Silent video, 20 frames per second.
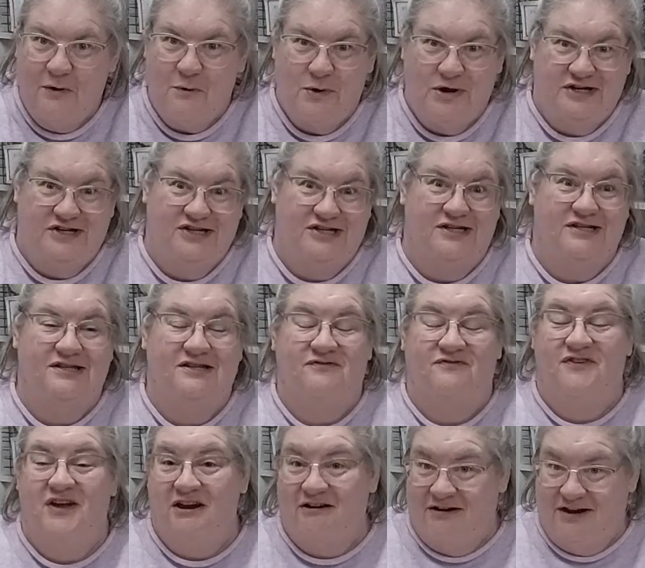which is
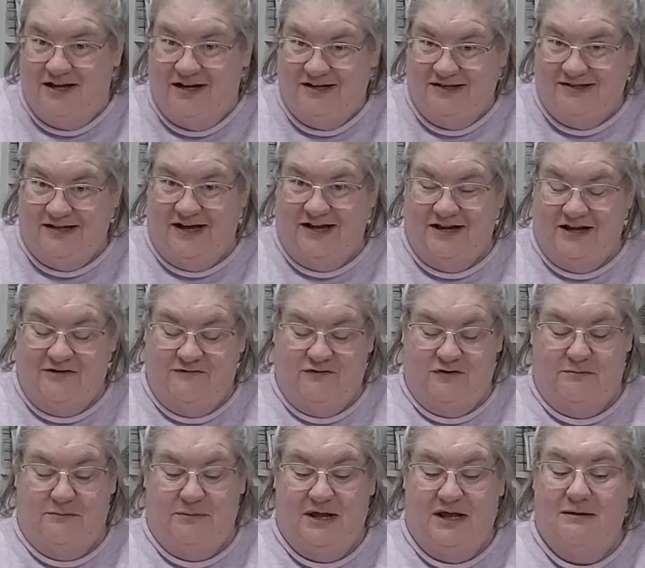very exciting if
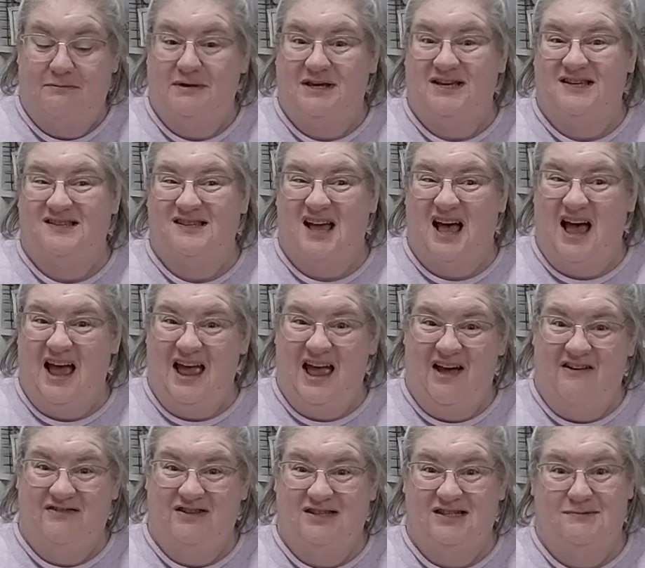you're me because I
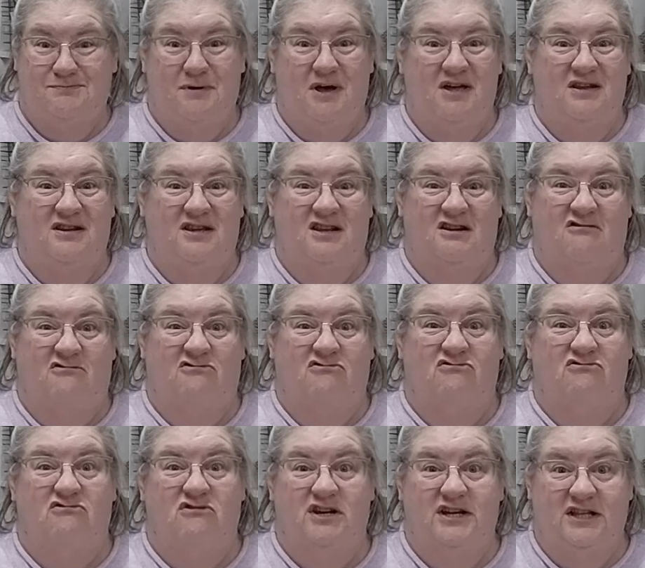haven't spun in a
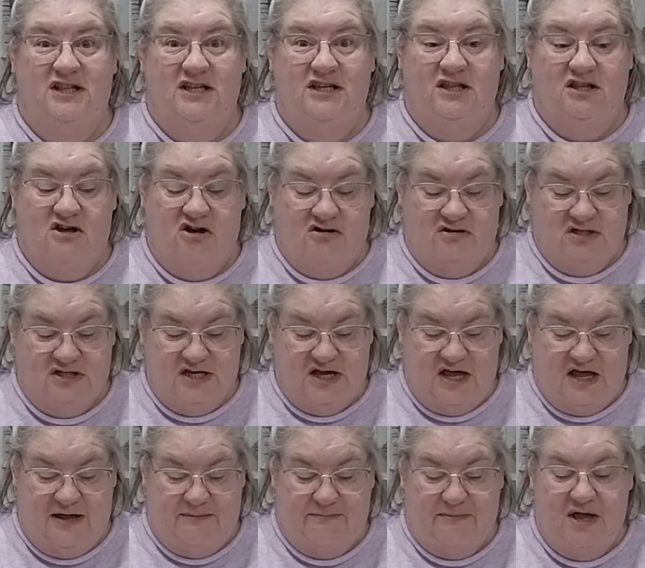really long
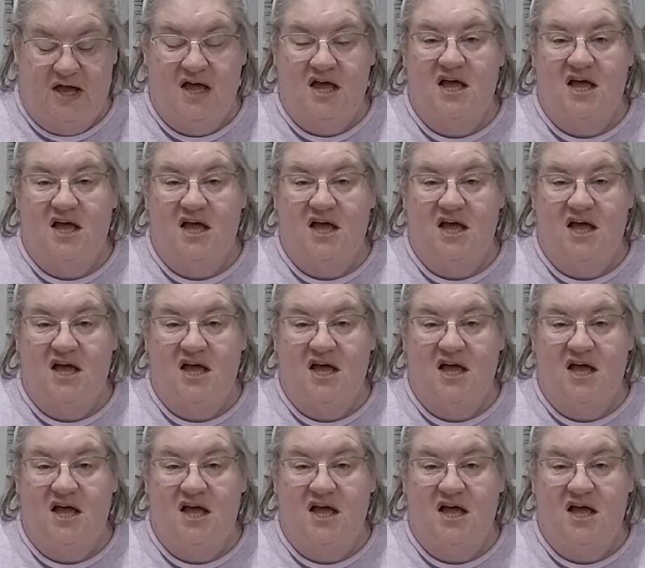time.